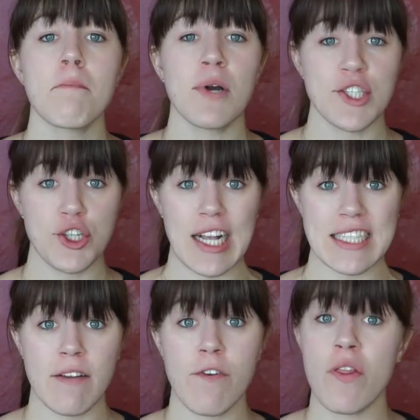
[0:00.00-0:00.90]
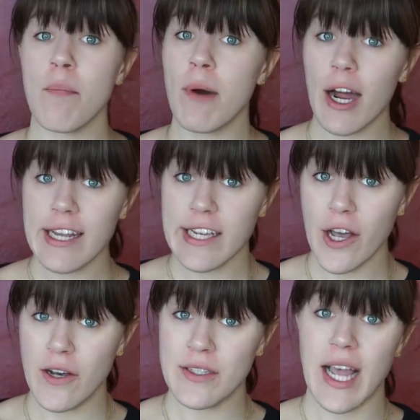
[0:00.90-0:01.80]
moisturizing for the body
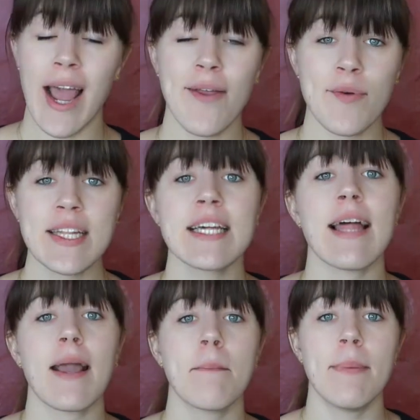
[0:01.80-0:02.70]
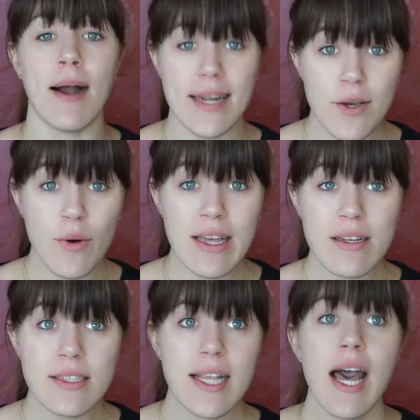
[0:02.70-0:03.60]
goes, I really like body
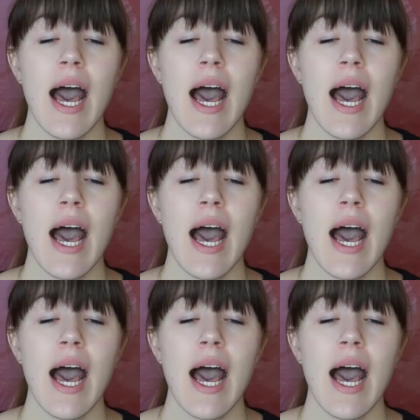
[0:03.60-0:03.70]
oils.